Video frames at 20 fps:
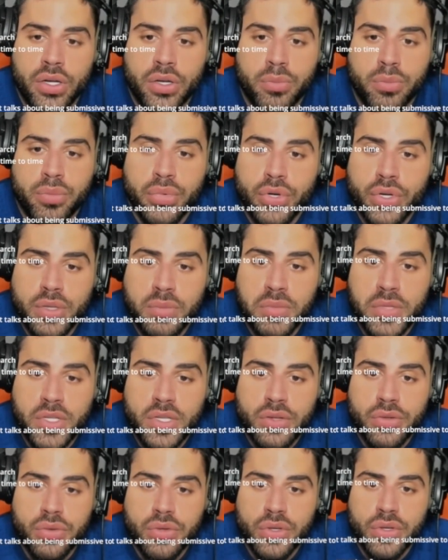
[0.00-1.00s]
putting me
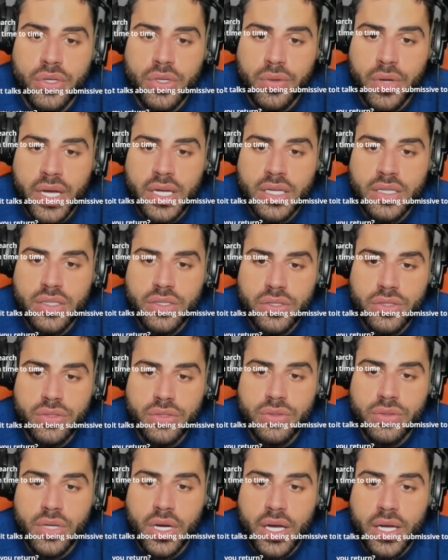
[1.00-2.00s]
through the grinder,
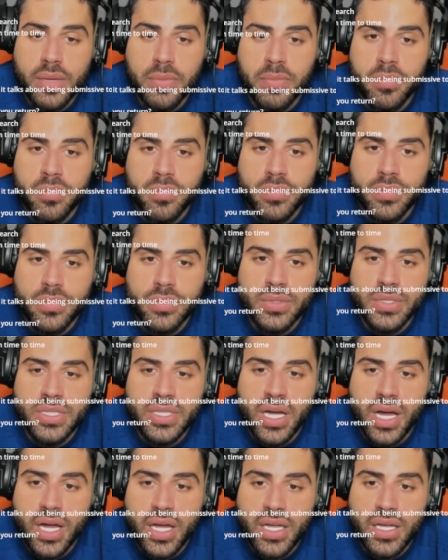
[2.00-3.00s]
dude. I am
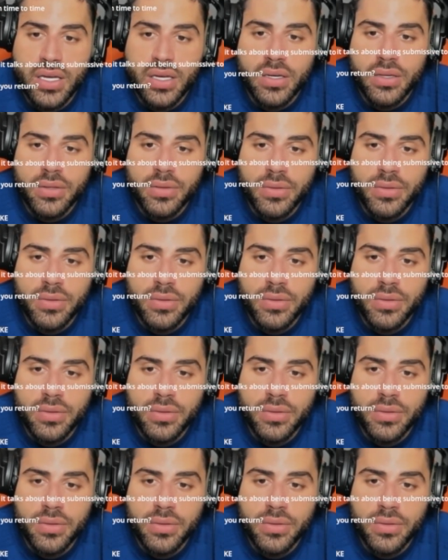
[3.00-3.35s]
dying.